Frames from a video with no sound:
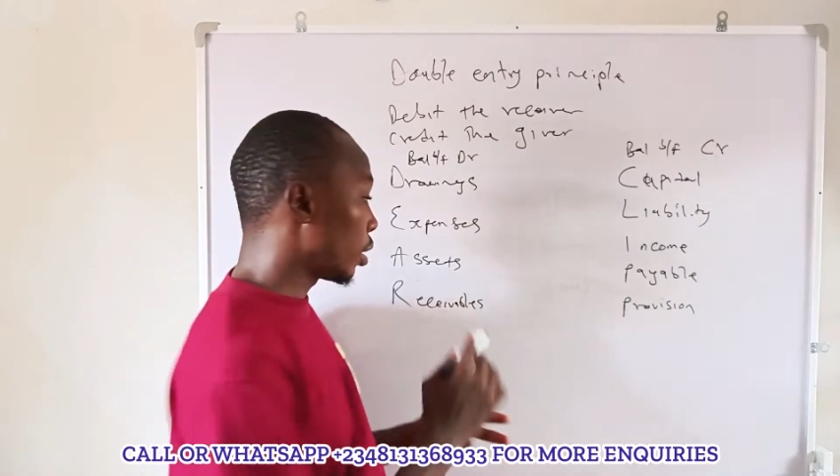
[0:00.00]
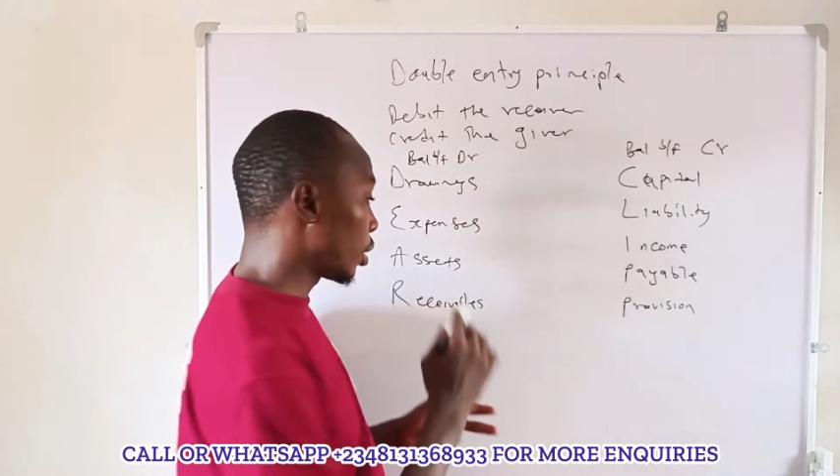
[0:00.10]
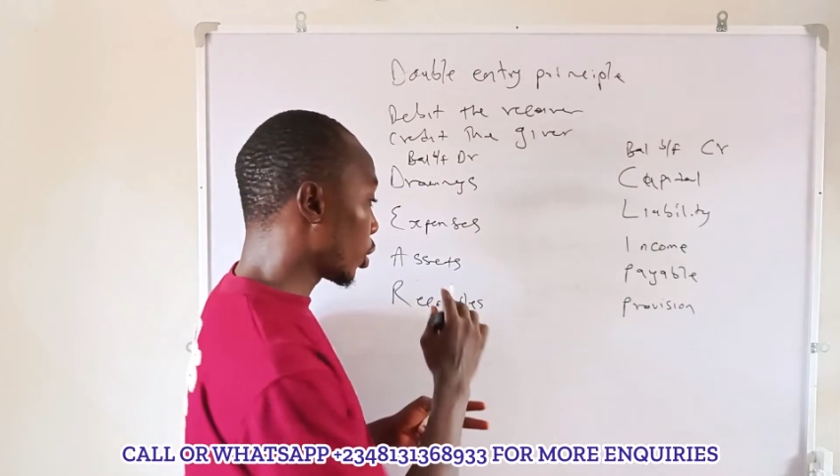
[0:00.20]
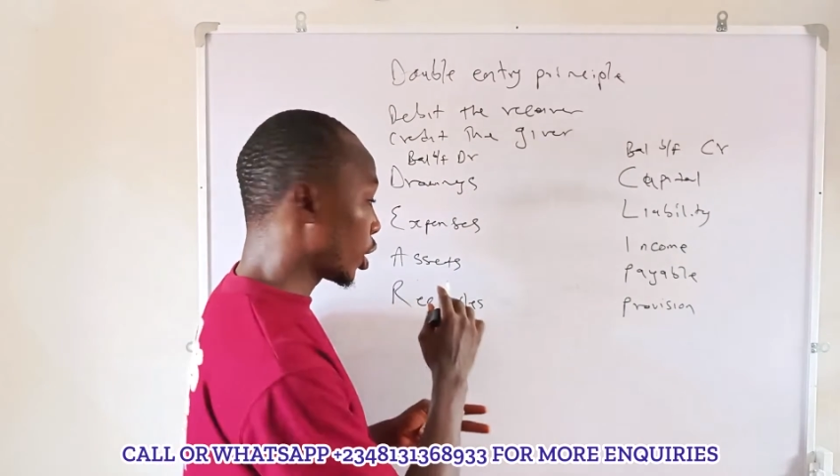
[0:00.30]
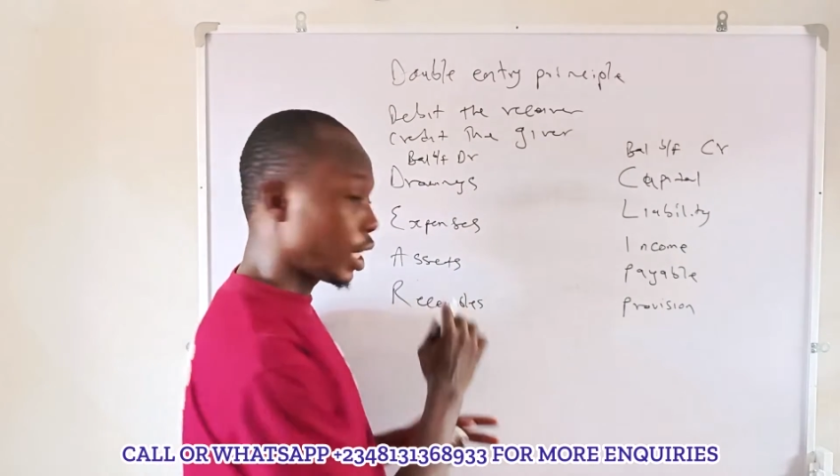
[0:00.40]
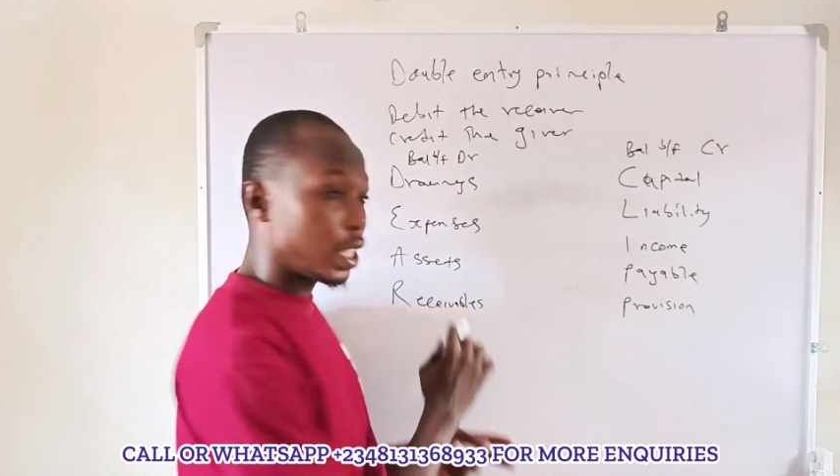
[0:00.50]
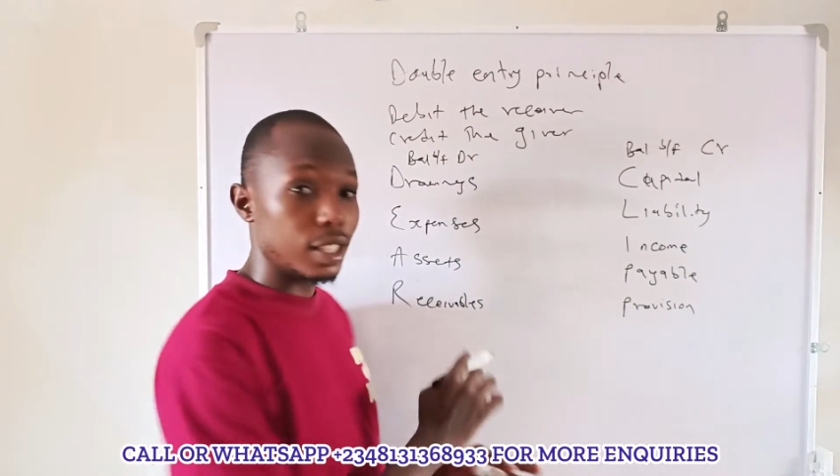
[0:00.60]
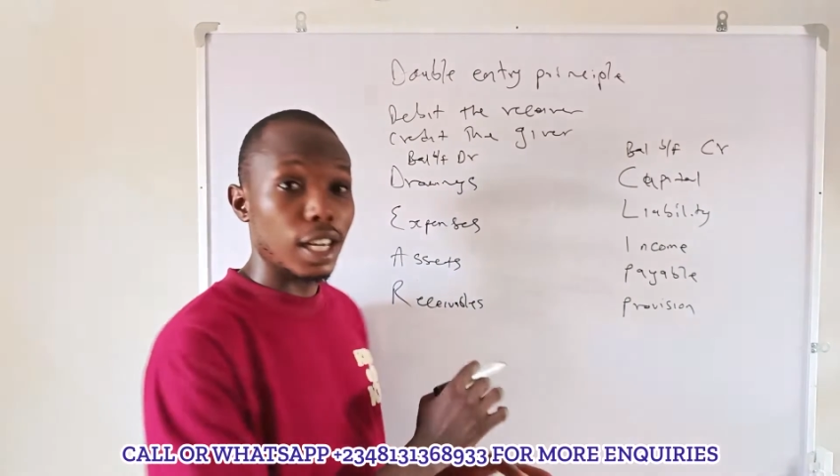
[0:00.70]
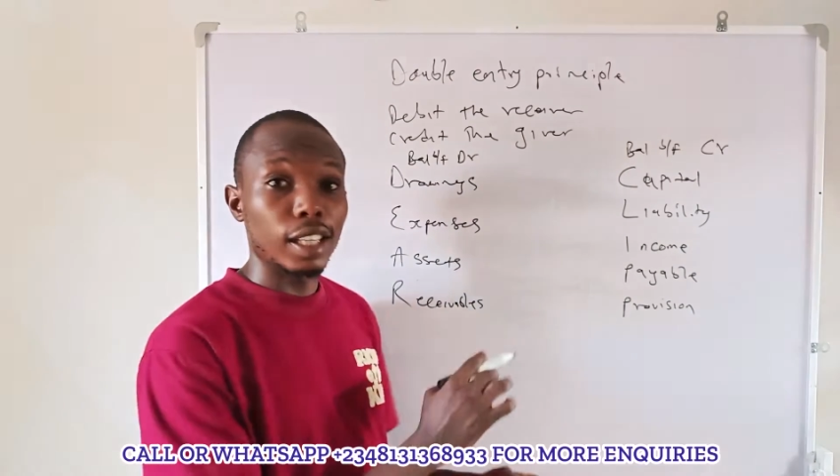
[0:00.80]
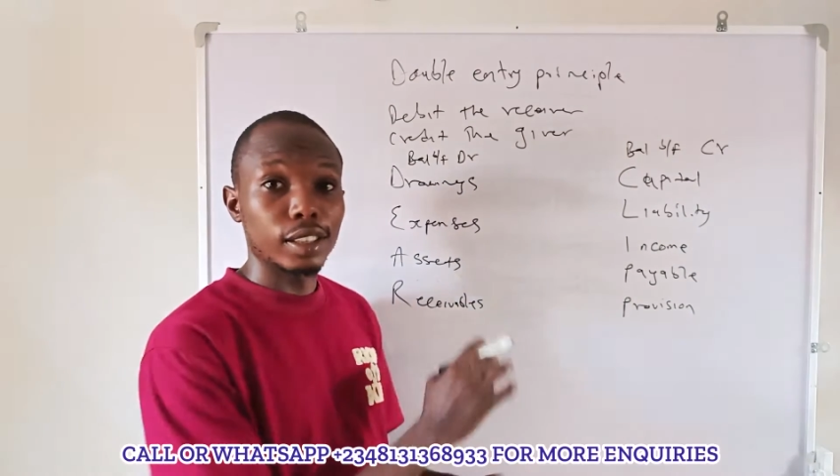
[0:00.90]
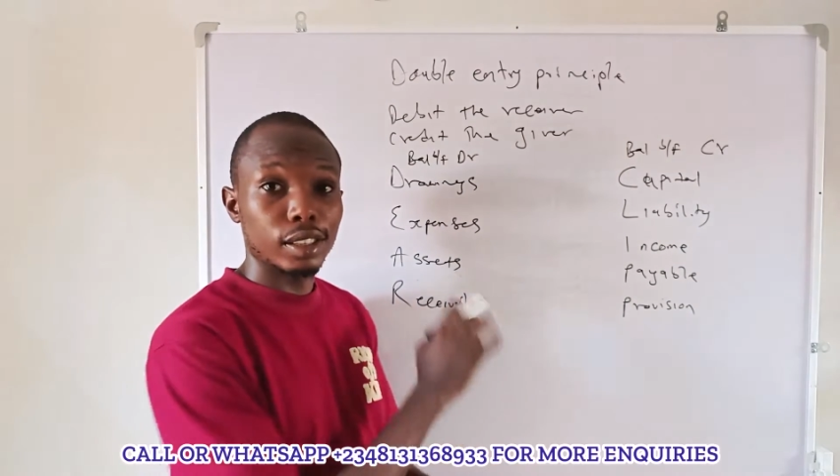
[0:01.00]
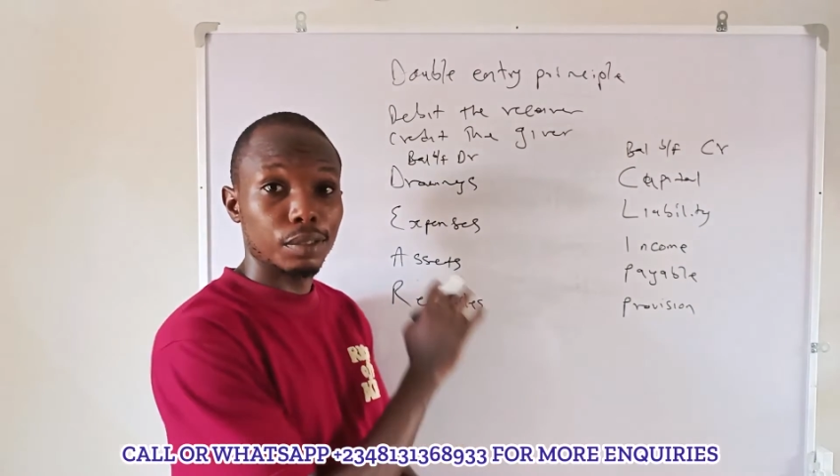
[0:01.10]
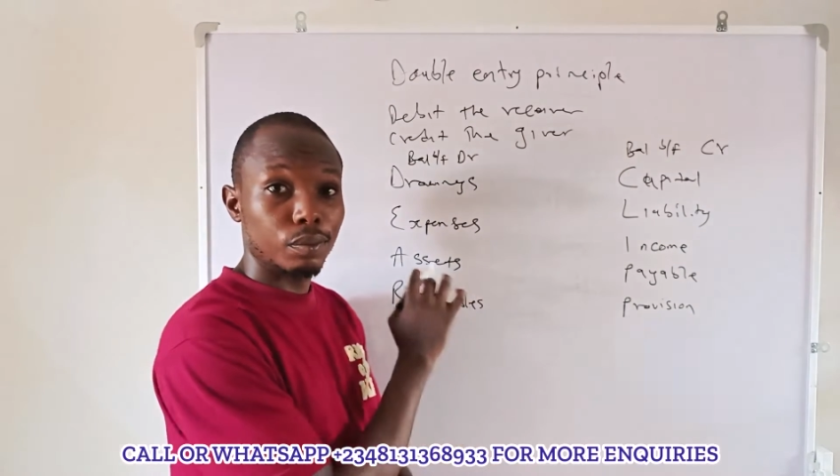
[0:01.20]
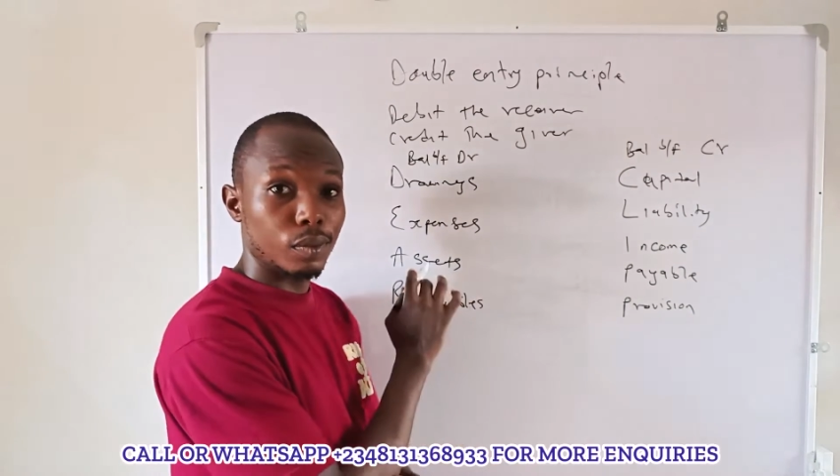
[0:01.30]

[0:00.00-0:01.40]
recognized as